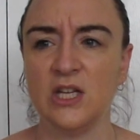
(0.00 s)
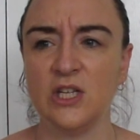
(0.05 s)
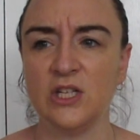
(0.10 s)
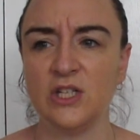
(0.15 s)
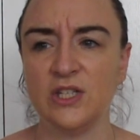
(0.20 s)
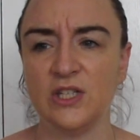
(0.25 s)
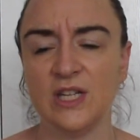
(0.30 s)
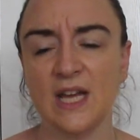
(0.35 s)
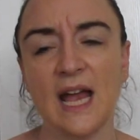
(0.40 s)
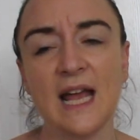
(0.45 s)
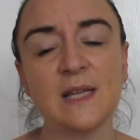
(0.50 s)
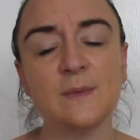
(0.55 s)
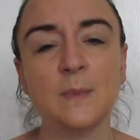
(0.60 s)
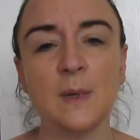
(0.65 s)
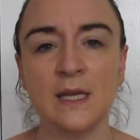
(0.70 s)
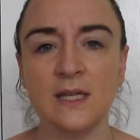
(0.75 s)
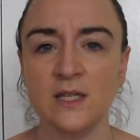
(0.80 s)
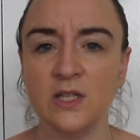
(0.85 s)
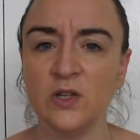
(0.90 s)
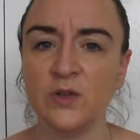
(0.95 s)
She has
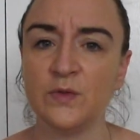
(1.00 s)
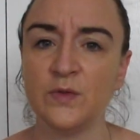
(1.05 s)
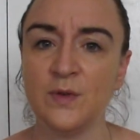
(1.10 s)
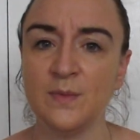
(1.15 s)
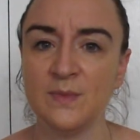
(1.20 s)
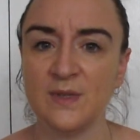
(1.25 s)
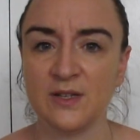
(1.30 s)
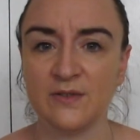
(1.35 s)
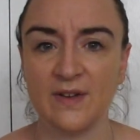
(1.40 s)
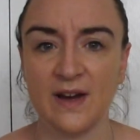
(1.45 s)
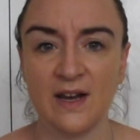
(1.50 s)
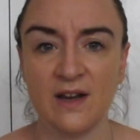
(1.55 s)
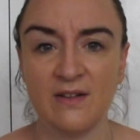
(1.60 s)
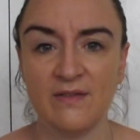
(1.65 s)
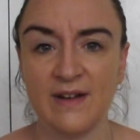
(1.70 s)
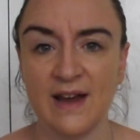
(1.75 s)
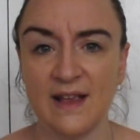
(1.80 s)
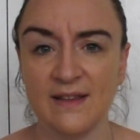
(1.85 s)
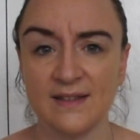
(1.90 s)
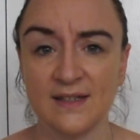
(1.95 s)
plenty of room to run
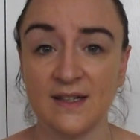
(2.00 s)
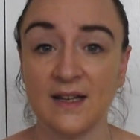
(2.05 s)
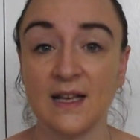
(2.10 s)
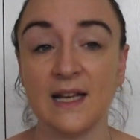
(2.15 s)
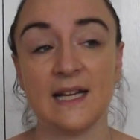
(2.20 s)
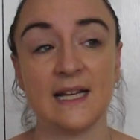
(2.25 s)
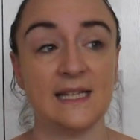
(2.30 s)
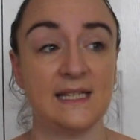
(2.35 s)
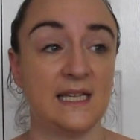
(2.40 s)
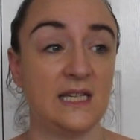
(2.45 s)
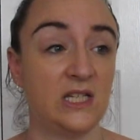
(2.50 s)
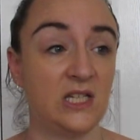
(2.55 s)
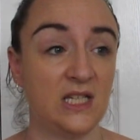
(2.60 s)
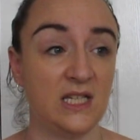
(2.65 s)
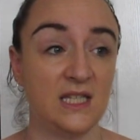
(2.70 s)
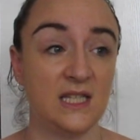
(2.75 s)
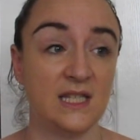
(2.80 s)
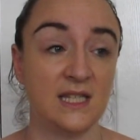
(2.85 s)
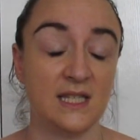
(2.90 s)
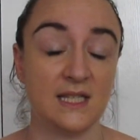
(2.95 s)
around, and like I said,
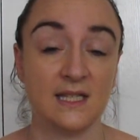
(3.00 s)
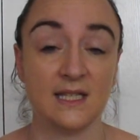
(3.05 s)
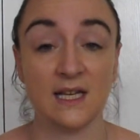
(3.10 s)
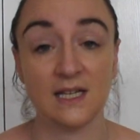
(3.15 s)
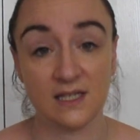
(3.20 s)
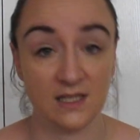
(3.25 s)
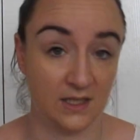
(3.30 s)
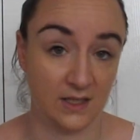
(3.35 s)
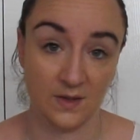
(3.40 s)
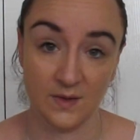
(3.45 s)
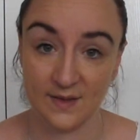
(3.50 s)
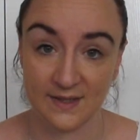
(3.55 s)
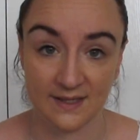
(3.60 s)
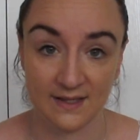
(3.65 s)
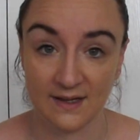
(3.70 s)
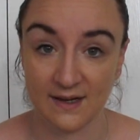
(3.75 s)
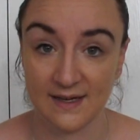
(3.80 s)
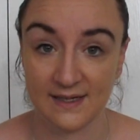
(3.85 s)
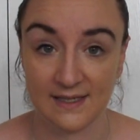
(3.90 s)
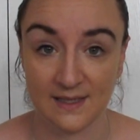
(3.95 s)
she doesn't
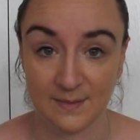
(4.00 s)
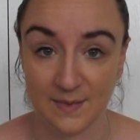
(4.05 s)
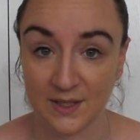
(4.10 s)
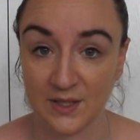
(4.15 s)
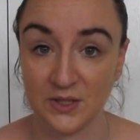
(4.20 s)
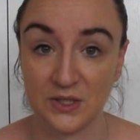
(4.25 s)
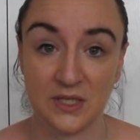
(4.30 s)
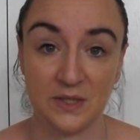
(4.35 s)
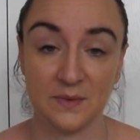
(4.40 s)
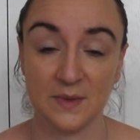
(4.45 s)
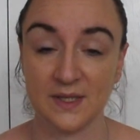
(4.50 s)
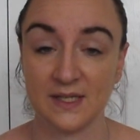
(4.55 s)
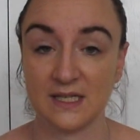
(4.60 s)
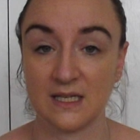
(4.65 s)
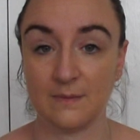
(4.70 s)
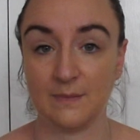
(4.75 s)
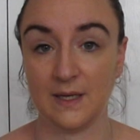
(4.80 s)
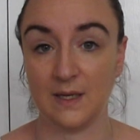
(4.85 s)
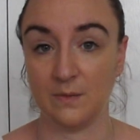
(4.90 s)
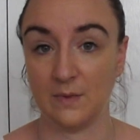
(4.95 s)
utilise it because she wants
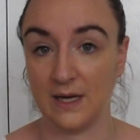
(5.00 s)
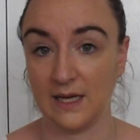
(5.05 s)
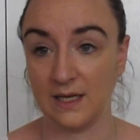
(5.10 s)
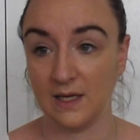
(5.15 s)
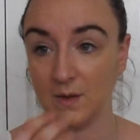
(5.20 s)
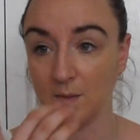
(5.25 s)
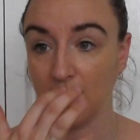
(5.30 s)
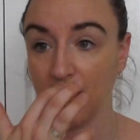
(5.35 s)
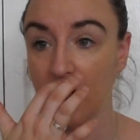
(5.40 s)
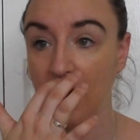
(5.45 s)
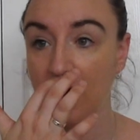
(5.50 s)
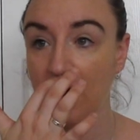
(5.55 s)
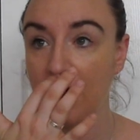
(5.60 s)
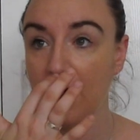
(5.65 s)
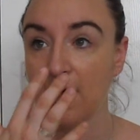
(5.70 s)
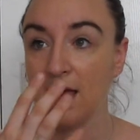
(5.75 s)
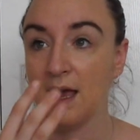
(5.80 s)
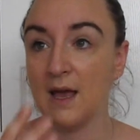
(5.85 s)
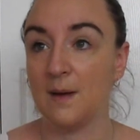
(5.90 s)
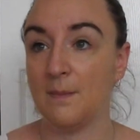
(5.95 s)
to be where you are,
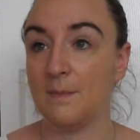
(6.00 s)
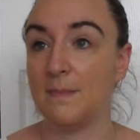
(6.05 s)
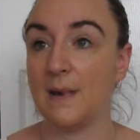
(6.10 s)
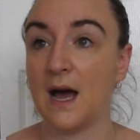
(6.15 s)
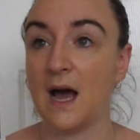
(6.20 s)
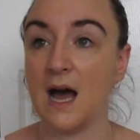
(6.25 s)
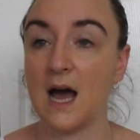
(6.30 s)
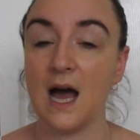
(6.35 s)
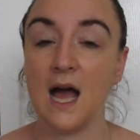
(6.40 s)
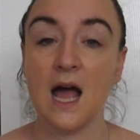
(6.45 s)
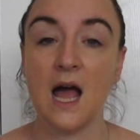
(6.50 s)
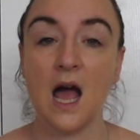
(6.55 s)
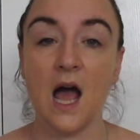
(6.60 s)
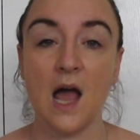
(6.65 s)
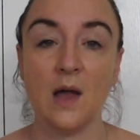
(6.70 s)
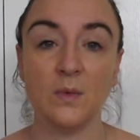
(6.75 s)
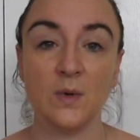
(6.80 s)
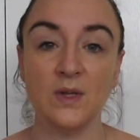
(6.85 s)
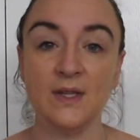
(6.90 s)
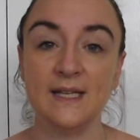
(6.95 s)
but
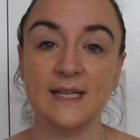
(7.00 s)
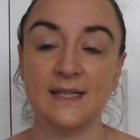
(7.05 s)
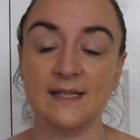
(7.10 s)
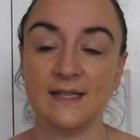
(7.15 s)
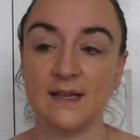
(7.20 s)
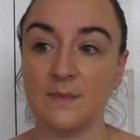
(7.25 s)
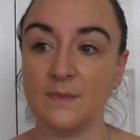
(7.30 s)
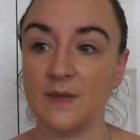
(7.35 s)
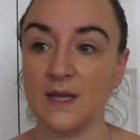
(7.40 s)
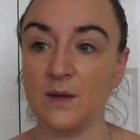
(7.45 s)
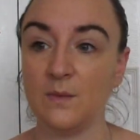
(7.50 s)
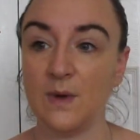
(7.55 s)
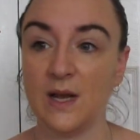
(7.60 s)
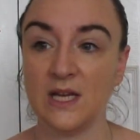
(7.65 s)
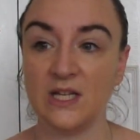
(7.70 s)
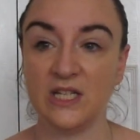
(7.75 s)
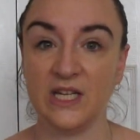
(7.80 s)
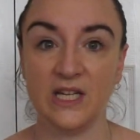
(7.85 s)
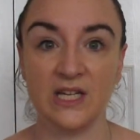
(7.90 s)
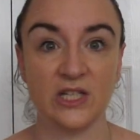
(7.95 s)
I wanted something where
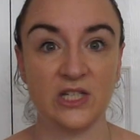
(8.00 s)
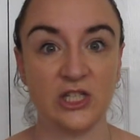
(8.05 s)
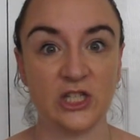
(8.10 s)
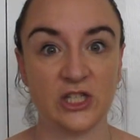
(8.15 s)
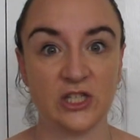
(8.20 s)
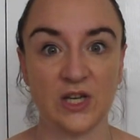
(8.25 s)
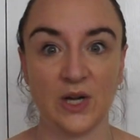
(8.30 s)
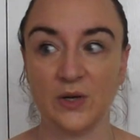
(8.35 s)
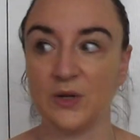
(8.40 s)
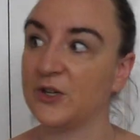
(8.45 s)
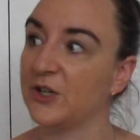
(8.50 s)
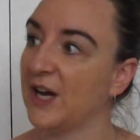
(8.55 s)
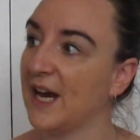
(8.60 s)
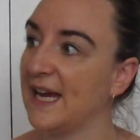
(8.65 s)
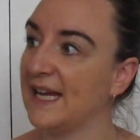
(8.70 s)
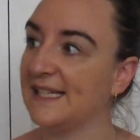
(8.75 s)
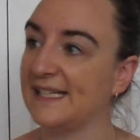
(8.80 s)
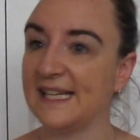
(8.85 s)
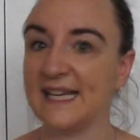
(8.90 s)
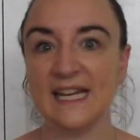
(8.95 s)
she could just go
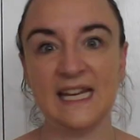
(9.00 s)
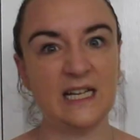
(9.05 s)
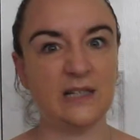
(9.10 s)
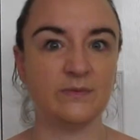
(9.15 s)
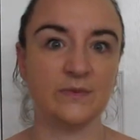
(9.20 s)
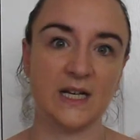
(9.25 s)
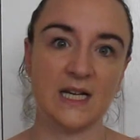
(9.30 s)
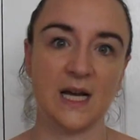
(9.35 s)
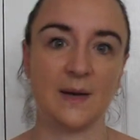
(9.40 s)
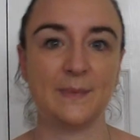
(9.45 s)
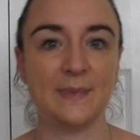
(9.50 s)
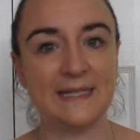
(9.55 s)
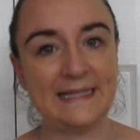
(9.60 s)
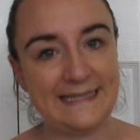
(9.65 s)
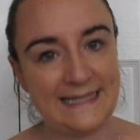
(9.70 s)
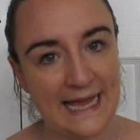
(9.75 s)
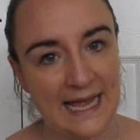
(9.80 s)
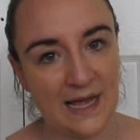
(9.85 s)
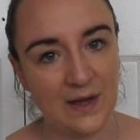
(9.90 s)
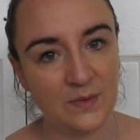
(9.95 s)
crazy and run up
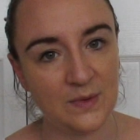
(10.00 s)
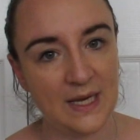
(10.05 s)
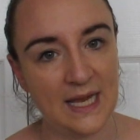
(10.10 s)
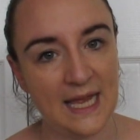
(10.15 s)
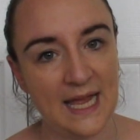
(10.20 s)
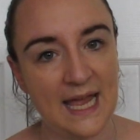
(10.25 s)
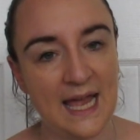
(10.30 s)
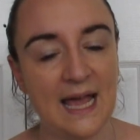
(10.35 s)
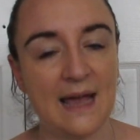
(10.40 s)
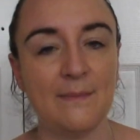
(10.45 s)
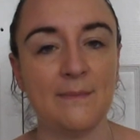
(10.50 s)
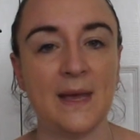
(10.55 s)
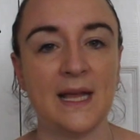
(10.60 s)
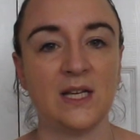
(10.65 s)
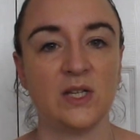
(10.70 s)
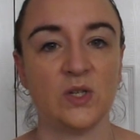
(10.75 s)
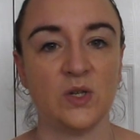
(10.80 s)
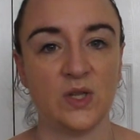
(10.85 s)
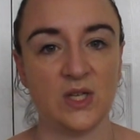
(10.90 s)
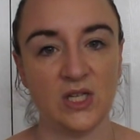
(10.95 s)
and down it and make
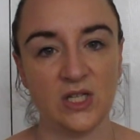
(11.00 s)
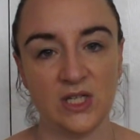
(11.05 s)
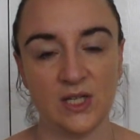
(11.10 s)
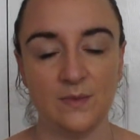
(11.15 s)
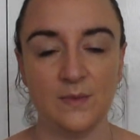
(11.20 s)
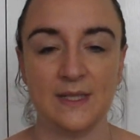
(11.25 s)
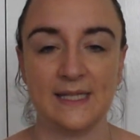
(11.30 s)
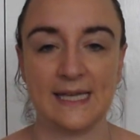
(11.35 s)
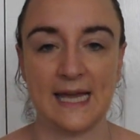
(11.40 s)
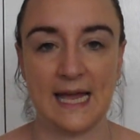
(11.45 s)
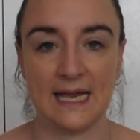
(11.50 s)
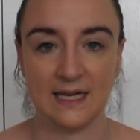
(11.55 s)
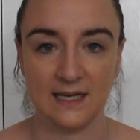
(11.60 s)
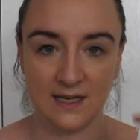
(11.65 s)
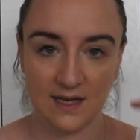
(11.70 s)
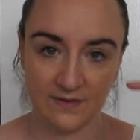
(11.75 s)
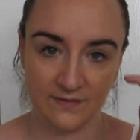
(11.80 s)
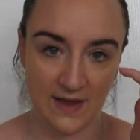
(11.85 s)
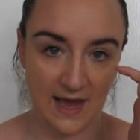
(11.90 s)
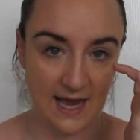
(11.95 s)
sure that she was getting
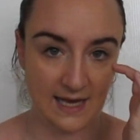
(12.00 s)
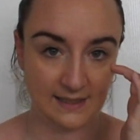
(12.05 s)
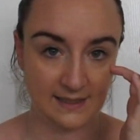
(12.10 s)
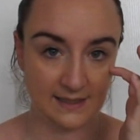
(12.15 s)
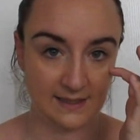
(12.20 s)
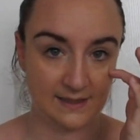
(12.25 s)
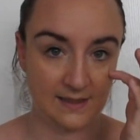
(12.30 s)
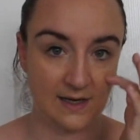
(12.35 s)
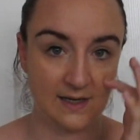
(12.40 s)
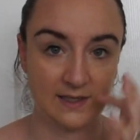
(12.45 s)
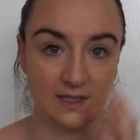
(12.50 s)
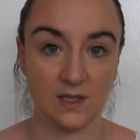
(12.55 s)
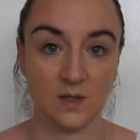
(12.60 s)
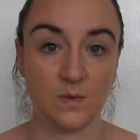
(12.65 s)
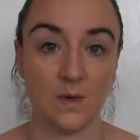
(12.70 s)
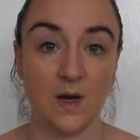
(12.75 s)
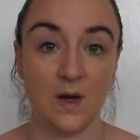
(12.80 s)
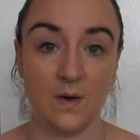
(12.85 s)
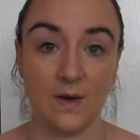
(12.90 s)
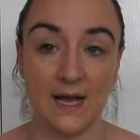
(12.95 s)
enough exercise as
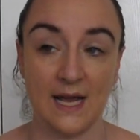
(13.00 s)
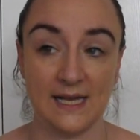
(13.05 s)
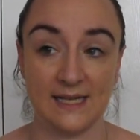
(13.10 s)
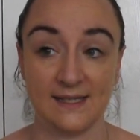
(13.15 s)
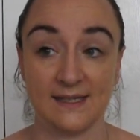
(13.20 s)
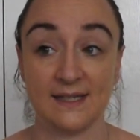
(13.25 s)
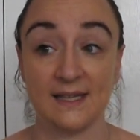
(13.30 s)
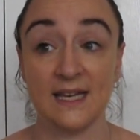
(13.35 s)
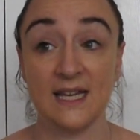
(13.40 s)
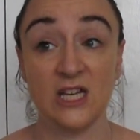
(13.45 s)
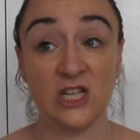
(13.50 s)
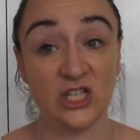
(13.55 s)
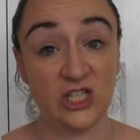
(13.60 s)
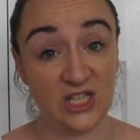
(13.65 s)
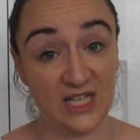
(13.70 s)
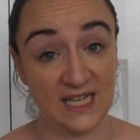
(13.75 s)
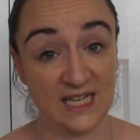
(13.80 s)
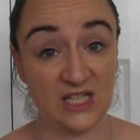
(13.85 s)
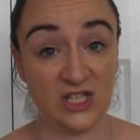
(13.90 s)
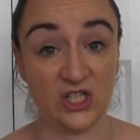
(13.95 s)
well, as
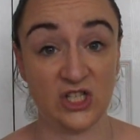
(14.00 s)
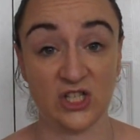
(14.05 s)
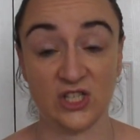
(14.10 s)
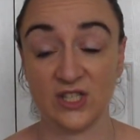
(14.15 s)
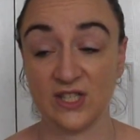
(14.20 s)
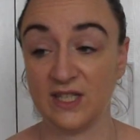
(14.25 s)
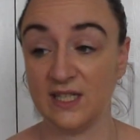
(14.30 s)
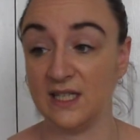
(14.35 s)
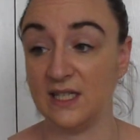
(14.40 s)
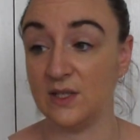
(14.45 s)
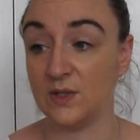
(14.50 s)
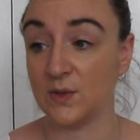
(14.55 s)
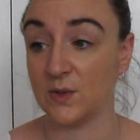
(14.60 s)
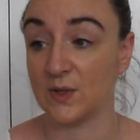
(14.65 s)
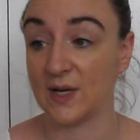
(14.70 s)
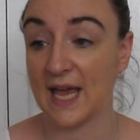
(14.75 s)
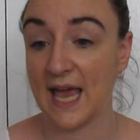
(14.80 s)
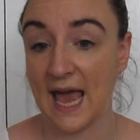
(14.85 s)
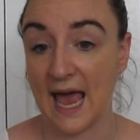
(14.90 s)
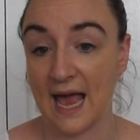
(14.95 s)
she is just an
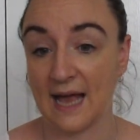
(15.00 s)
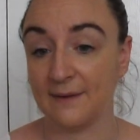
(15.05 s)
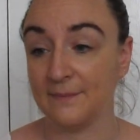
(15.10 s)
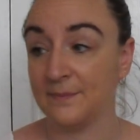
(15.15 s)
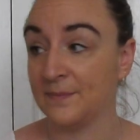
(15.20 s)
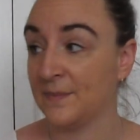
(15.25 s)
indoor cat.